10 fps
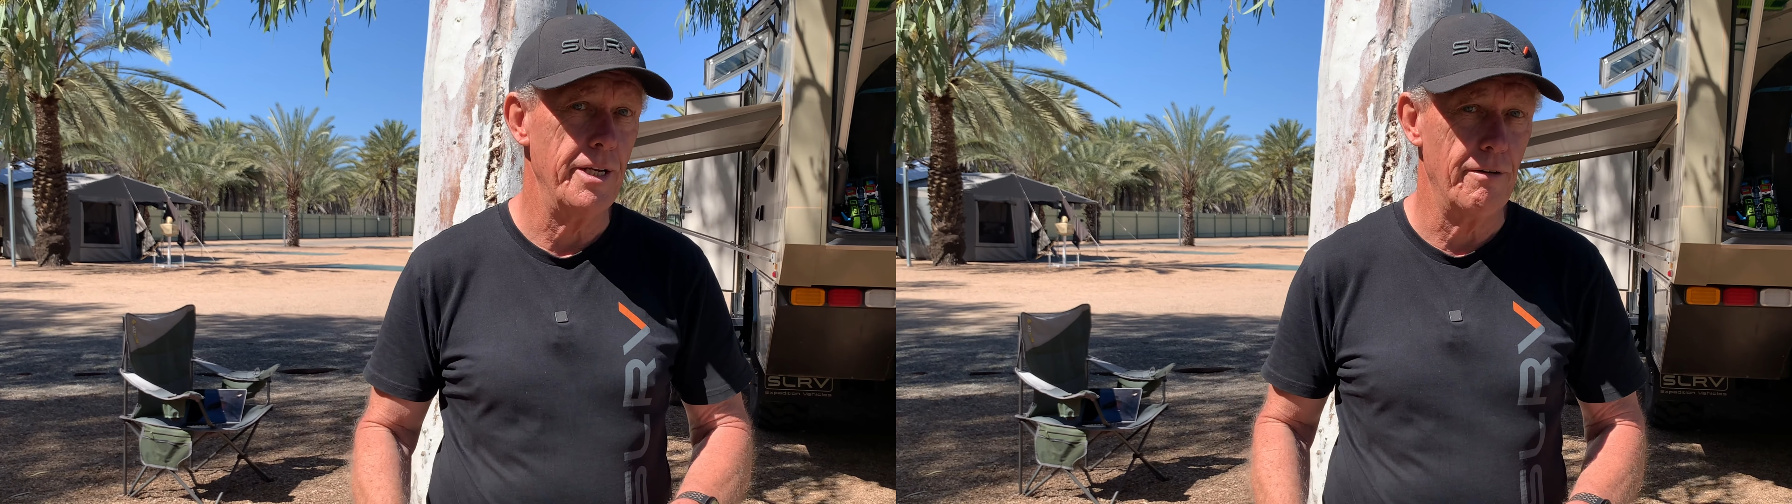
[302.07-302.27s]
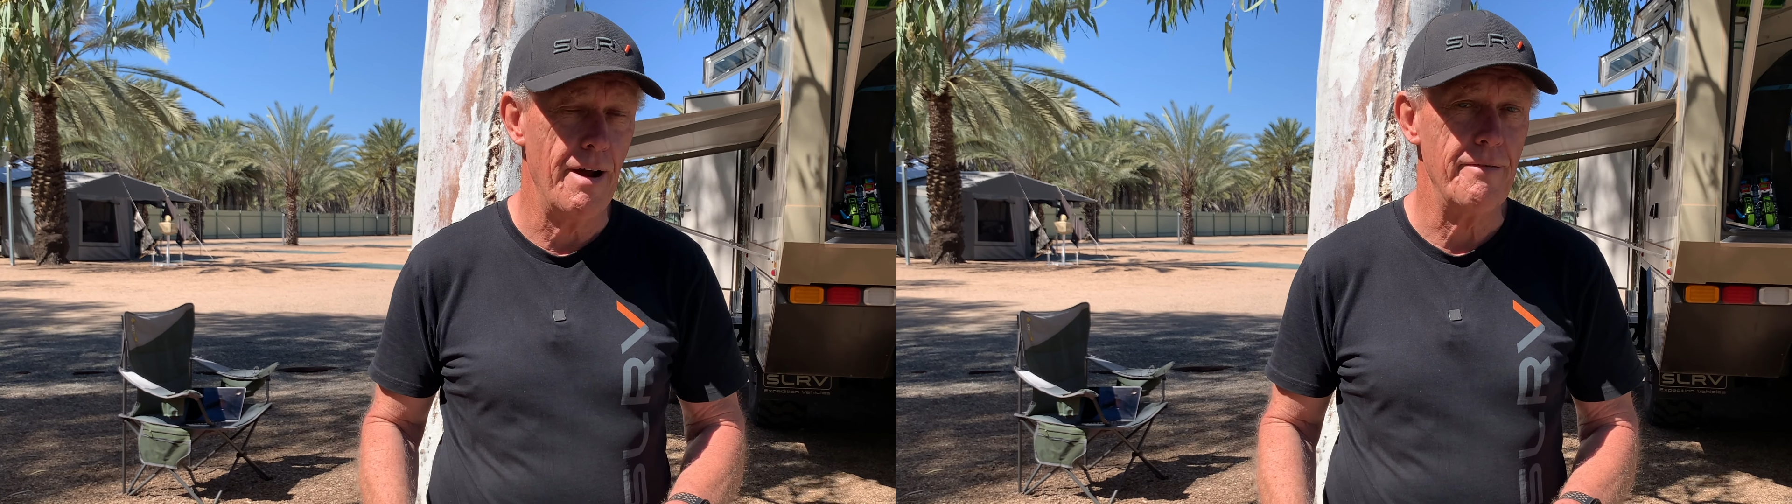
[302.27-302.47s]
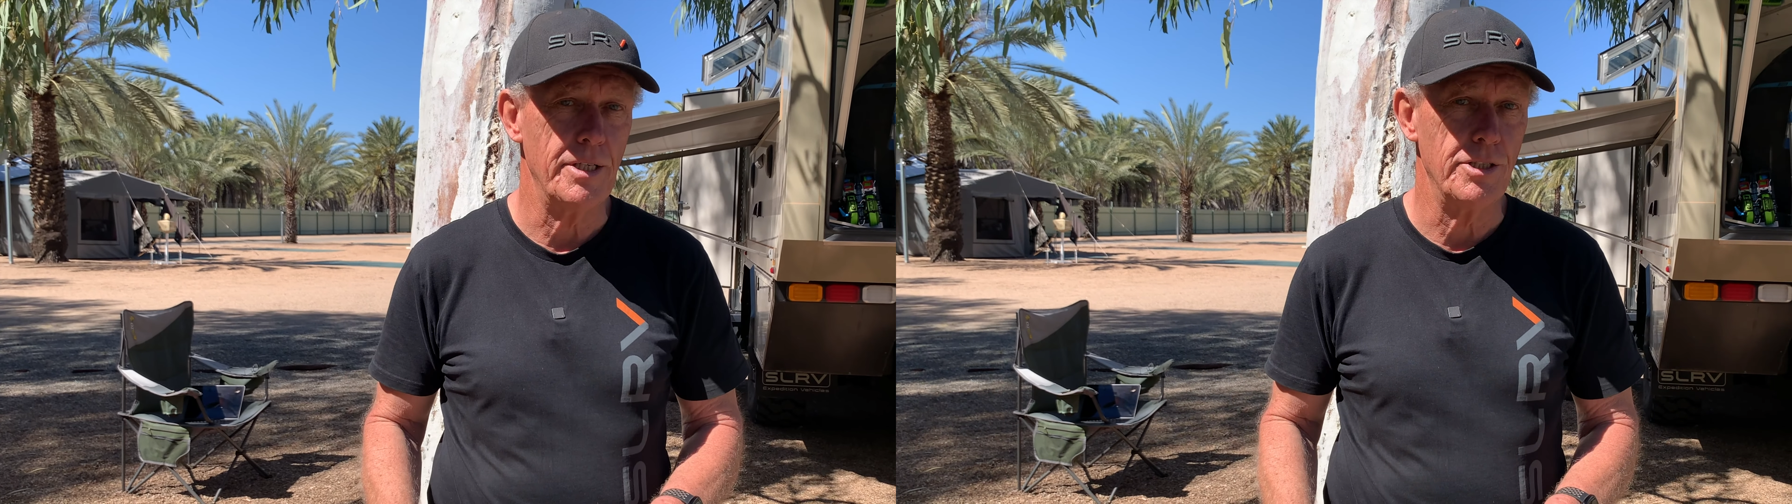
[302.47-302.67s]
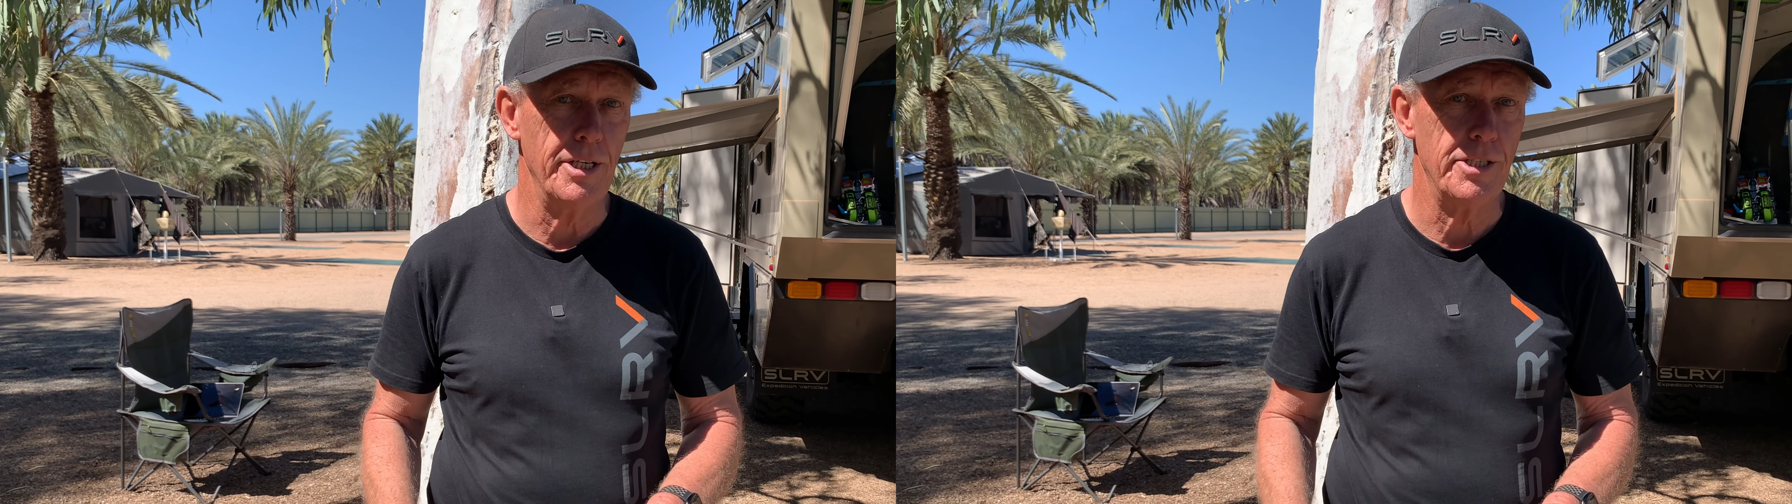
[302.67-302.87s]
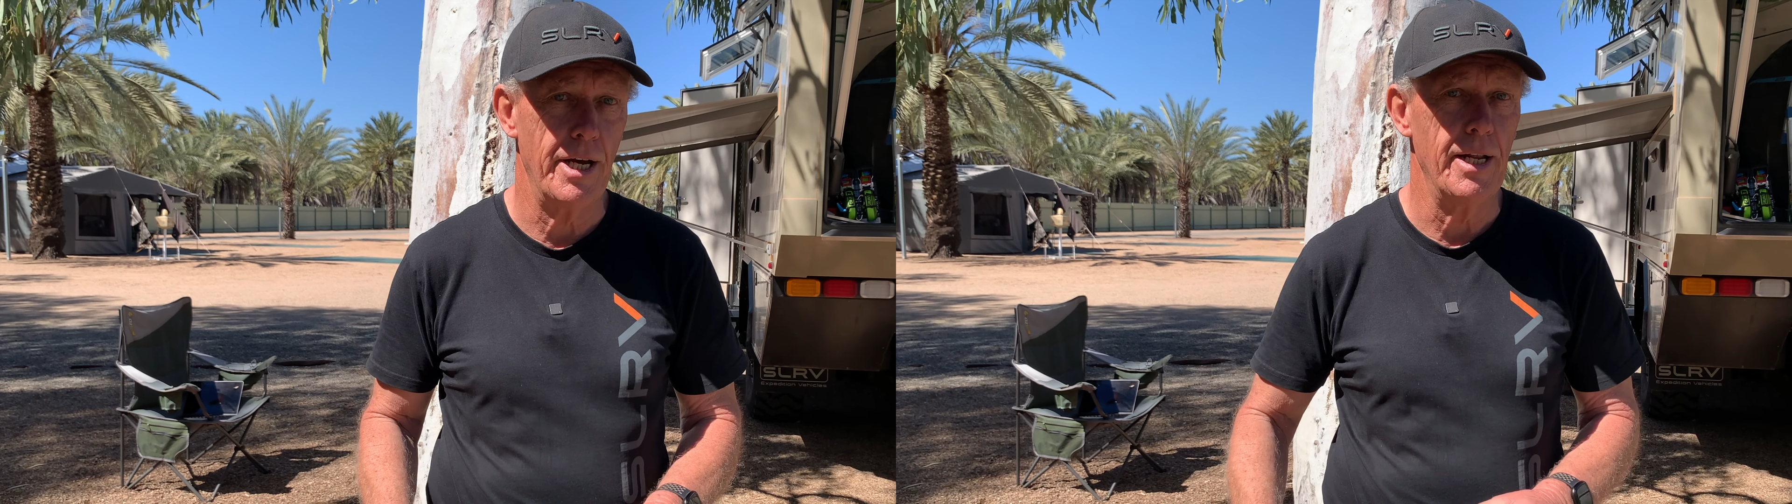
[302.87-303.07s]
graphic
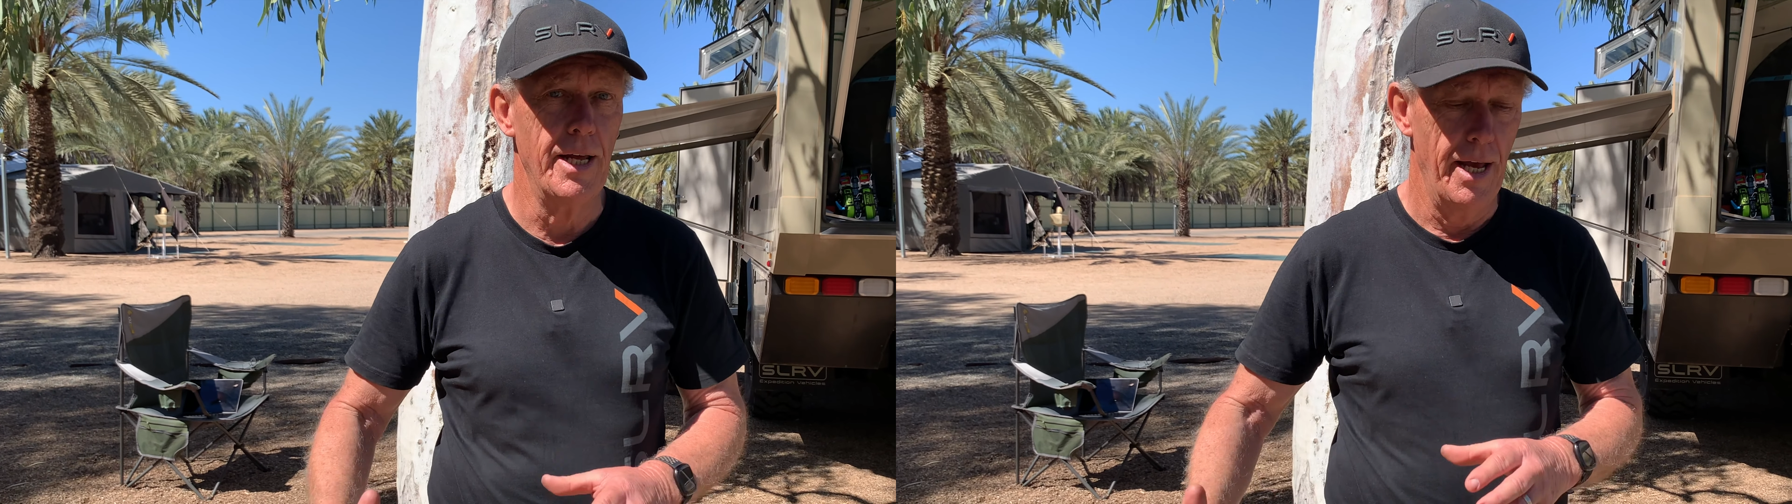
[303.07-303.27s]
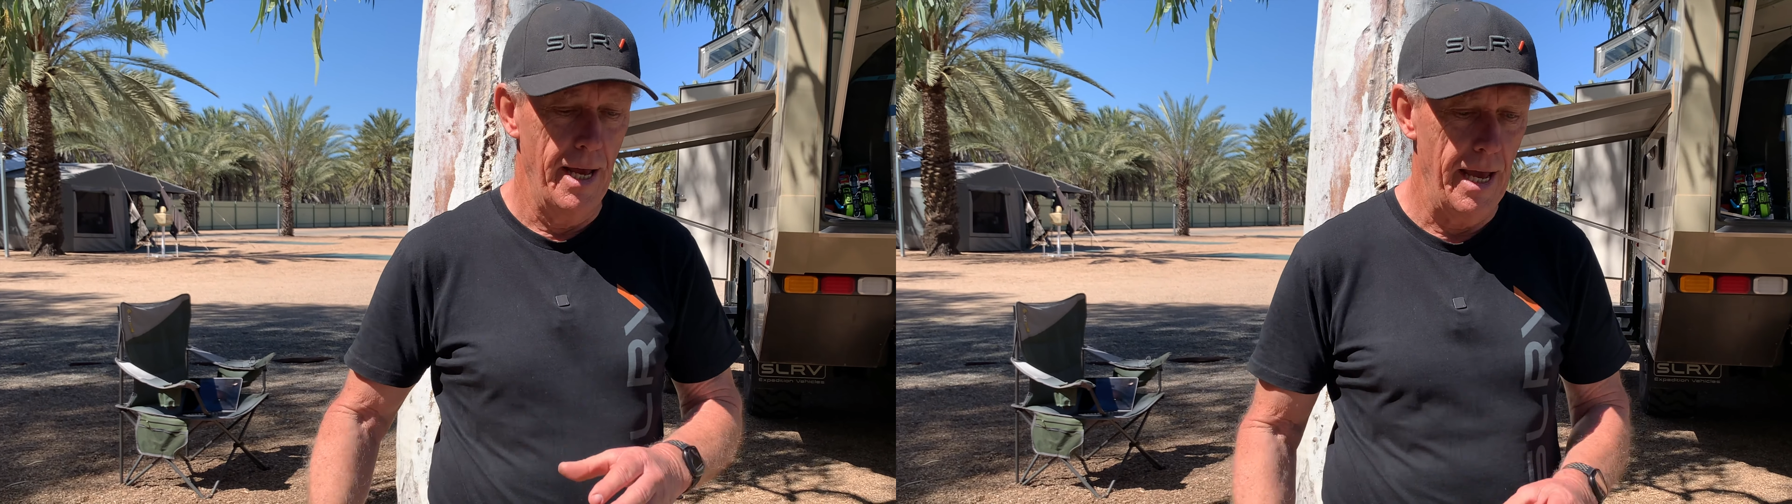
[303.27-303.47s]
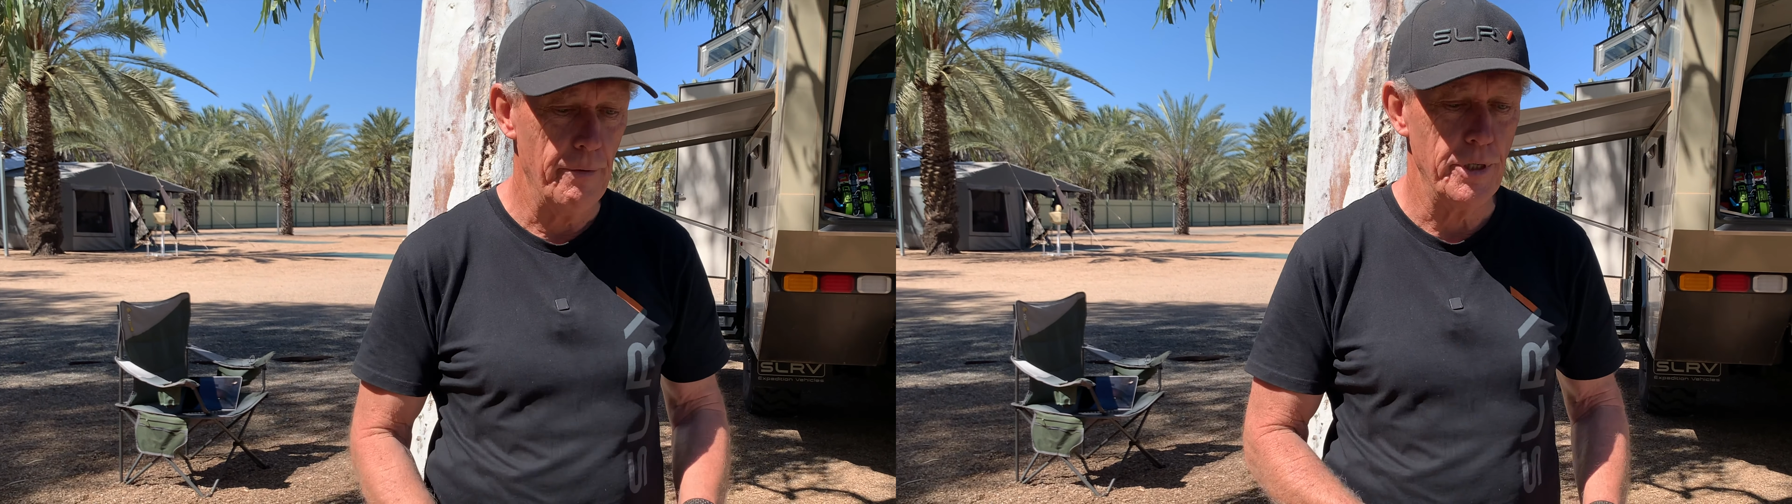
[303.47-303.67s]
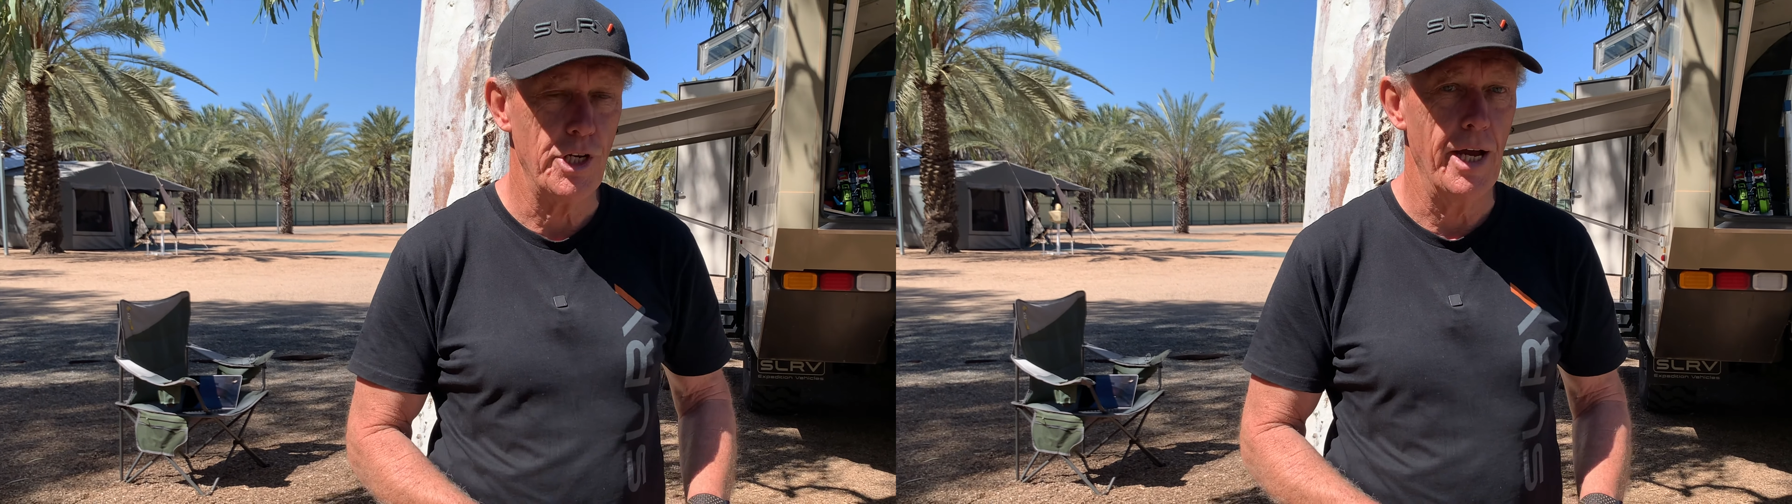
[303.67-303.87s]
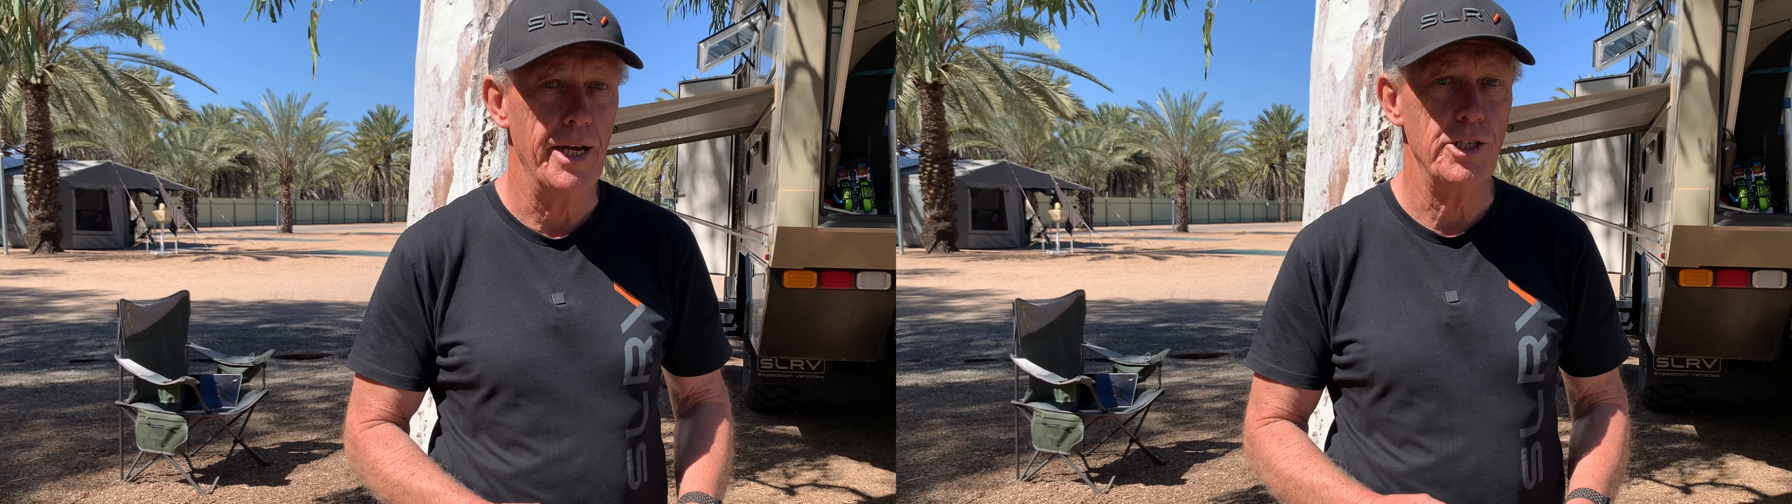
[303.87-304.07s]
detail how we
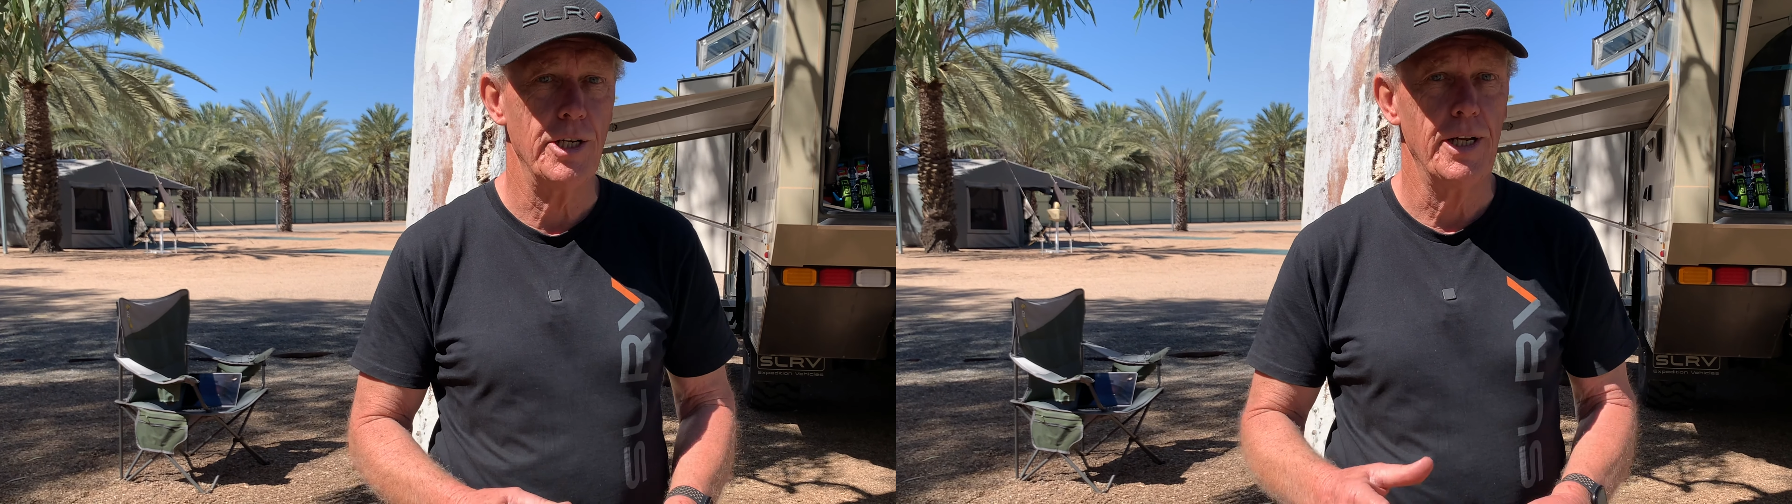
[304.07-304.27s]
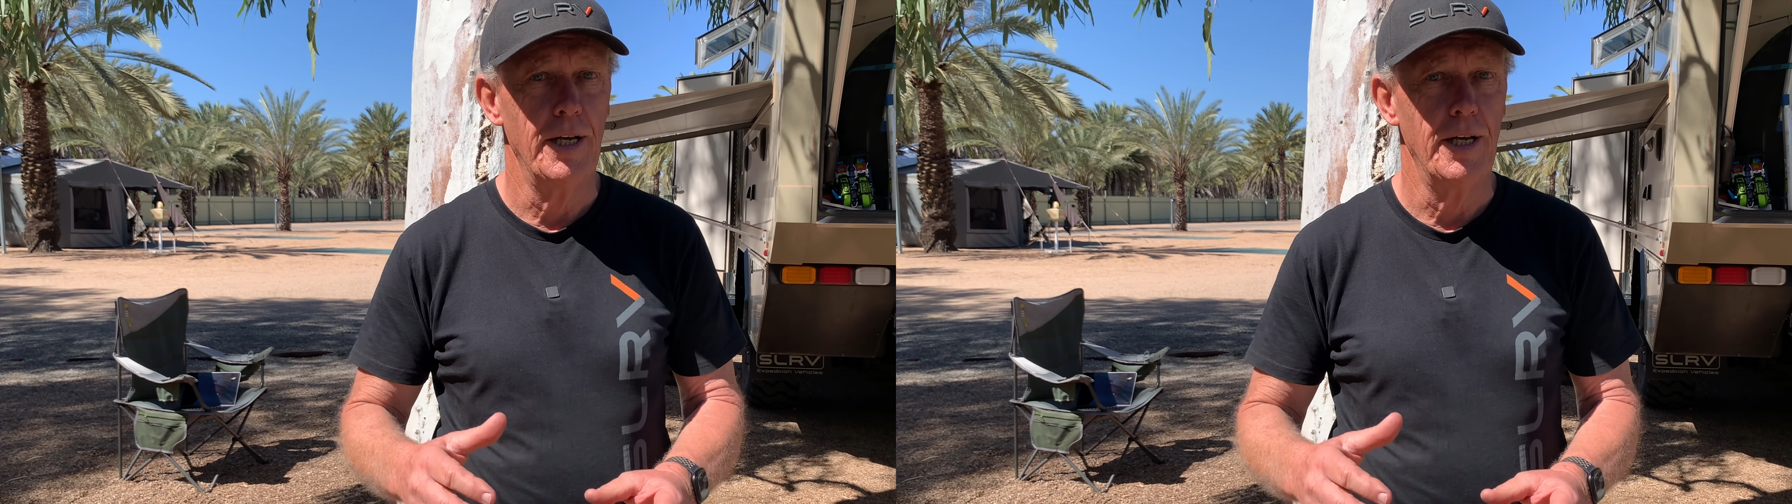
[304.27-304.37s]
change it,